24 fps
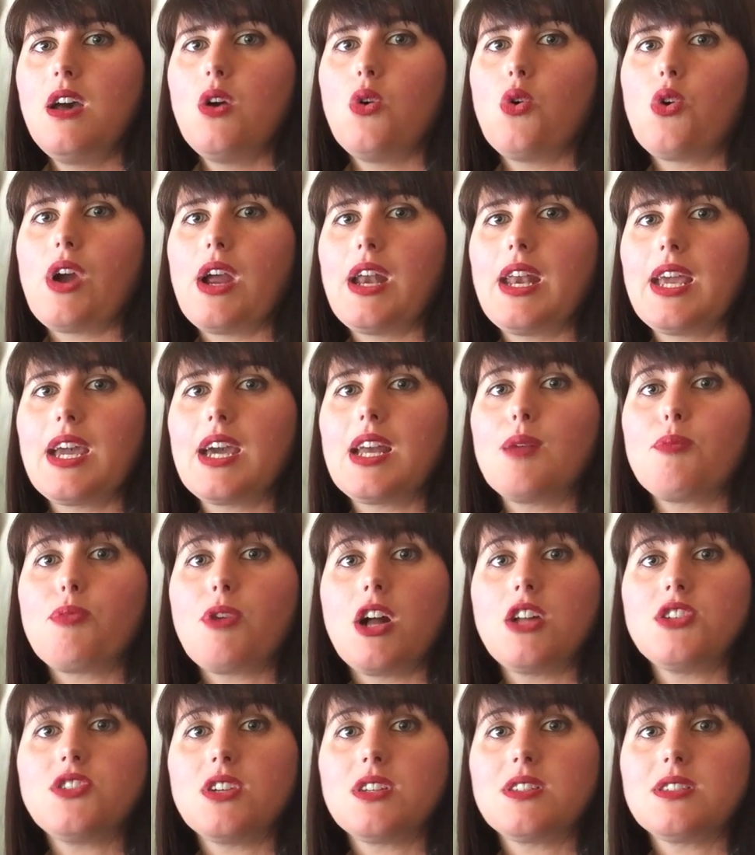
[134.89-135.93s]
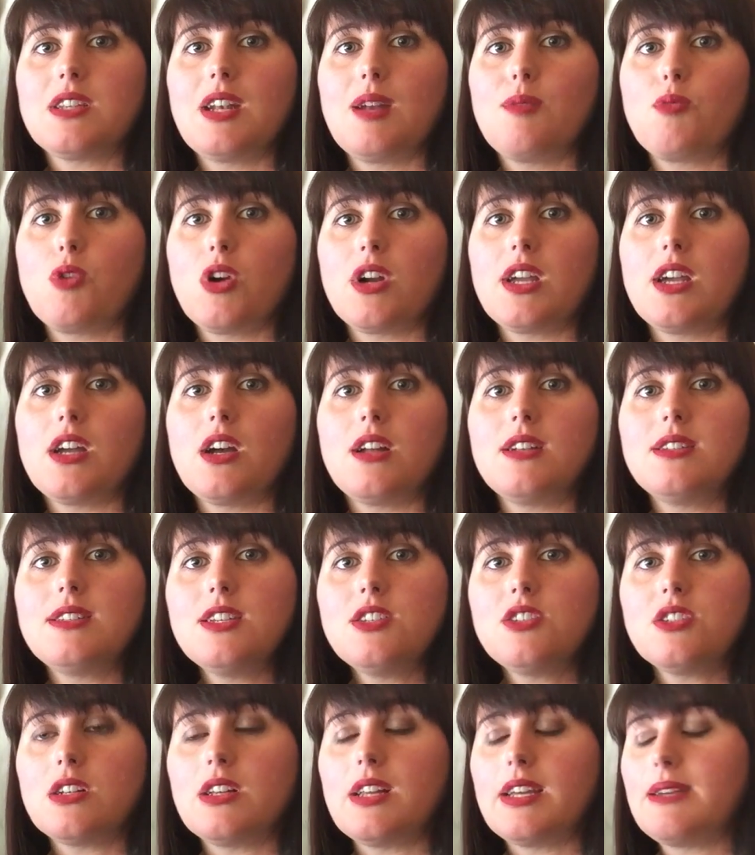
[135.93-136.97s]
or any kind of projects that I'm working on
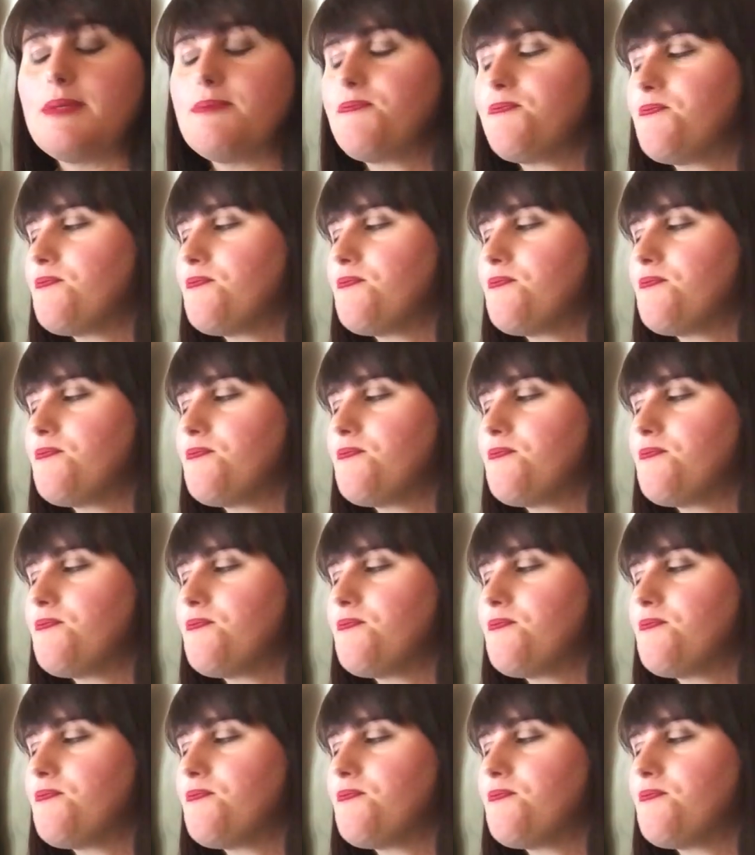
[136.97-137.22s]
digitally.